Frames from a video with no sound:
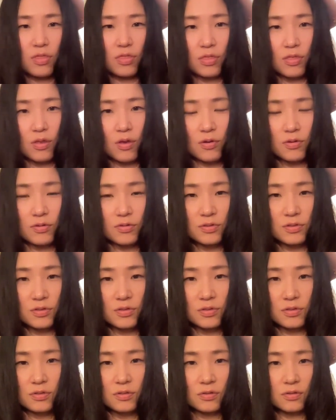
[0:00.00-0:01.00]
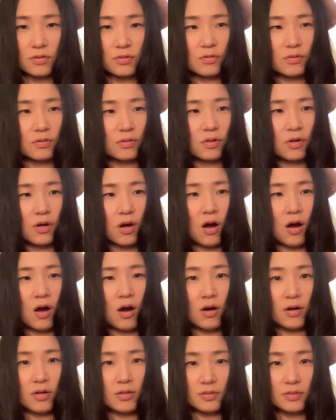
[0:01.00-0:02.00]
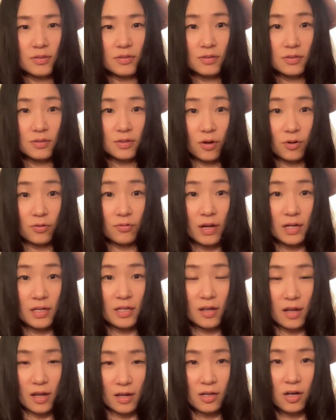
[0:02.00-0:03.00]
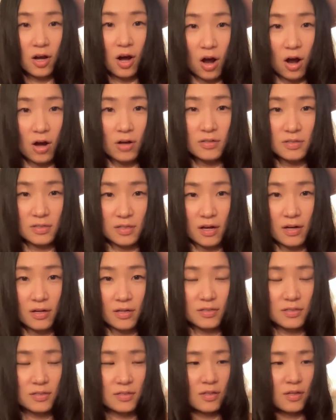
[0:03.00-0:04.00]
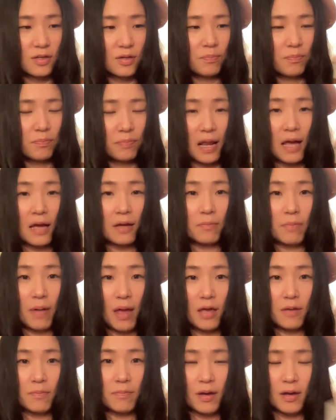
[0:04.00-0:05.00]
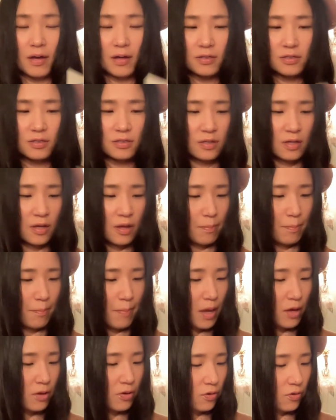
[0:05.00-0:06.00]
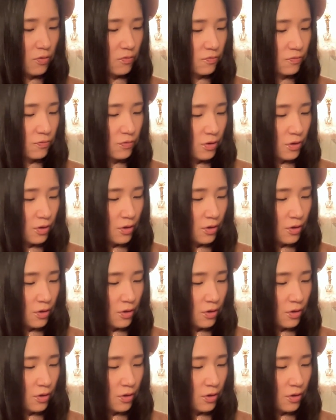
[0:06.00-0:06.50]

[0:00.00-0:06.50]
those cards already, like card size blank papers made of